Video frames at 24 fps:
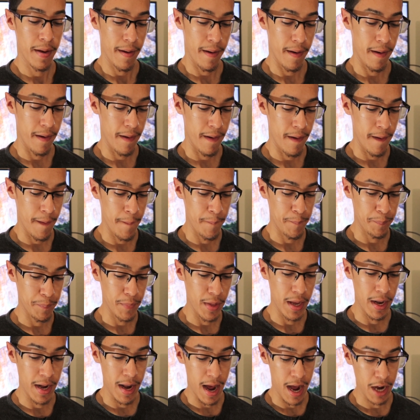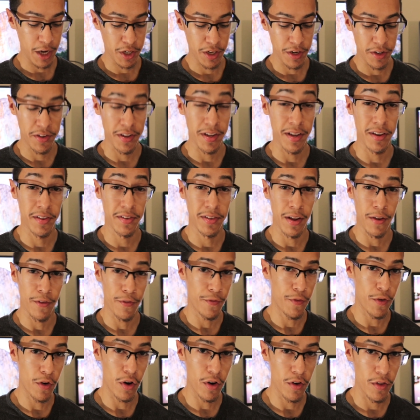Um, and actually take a step
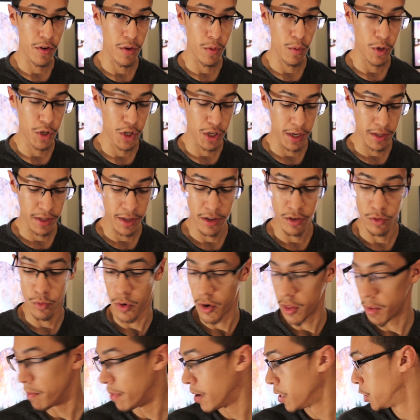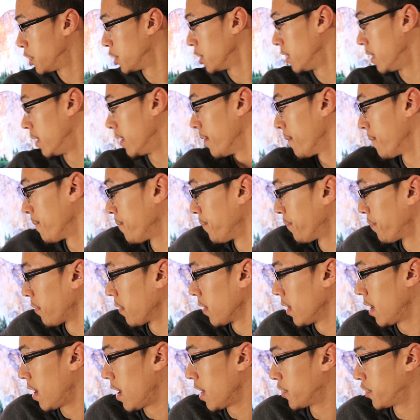further, which I think is worth mentioning,
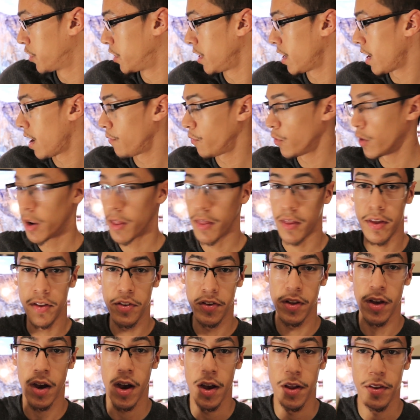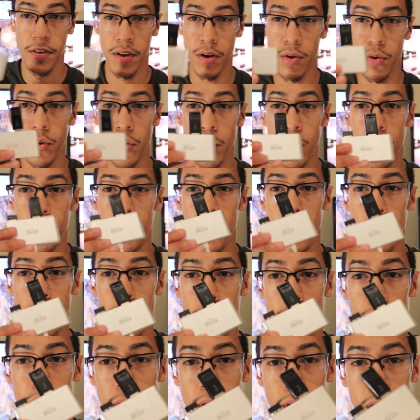I actually have one of these guys. I don't know if you
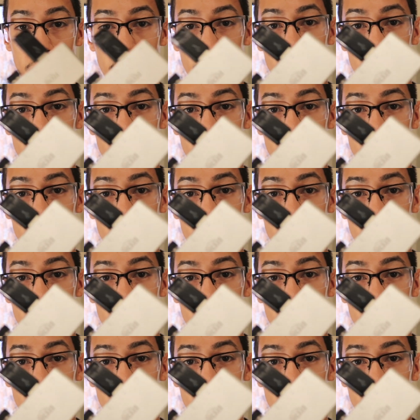would